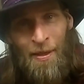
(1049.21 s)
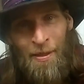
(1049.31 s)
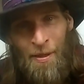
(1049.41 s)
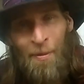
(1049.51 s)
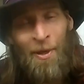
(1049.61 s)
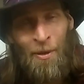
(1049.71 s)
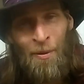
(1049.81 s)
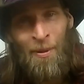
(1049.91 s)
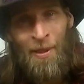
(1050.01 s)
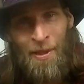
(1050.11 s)
somebody
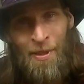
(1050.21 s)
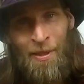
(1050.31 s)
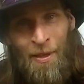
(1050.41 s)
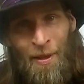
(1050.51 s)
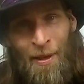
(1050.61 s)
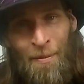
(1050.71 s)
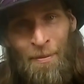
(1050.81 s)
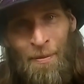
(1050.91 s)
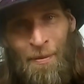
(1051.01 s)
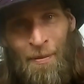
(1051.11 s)
who will listen to
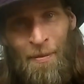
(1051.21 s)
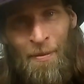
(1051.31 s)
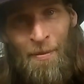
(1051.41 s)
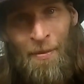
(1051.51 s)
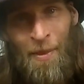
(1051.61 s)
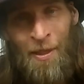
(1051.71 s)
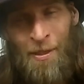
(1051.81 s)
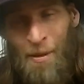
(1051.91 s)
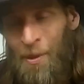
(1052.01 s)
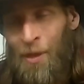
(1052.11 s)
them,
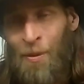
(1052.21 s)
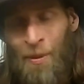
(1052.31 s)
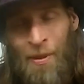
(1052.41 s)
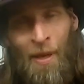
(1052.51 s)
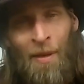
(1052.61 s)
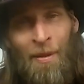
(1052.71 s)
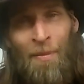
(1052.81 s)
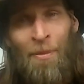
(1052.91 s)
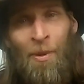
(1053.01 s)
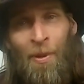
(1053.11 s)
somebody who will talk
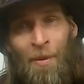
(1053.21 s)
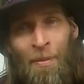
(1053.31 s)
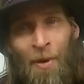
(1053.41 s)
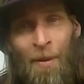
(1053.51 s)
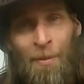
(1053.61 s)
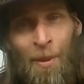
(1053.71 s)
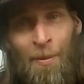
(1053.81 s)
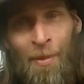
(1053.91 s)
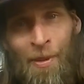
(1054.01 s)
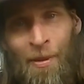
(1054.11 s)
them through their
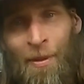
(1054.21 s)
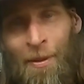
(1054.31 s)
problems.